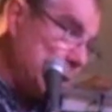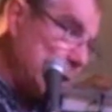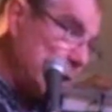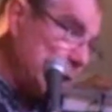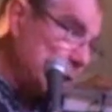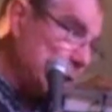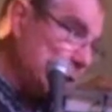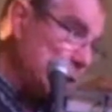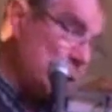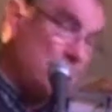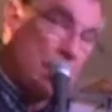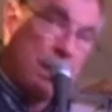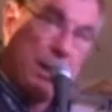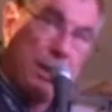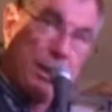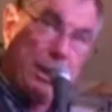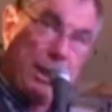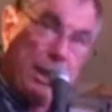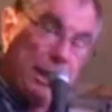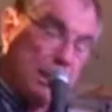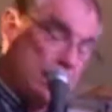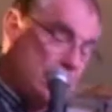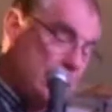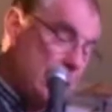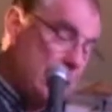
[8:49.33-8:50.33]
Next slide,
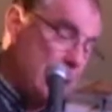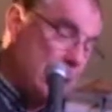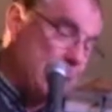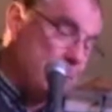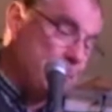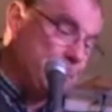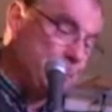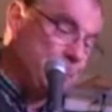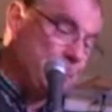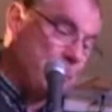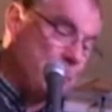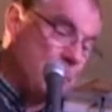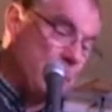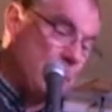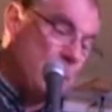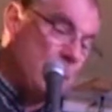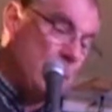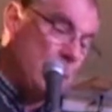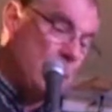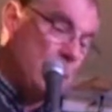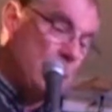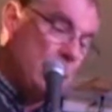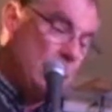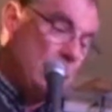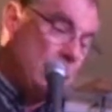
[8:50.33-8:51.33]
thanks.
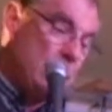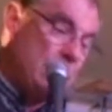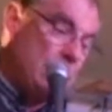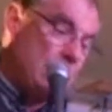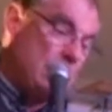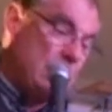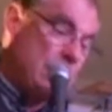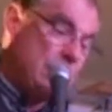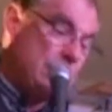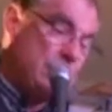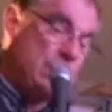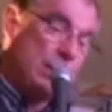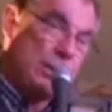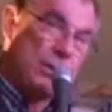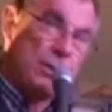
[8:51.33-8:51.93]
These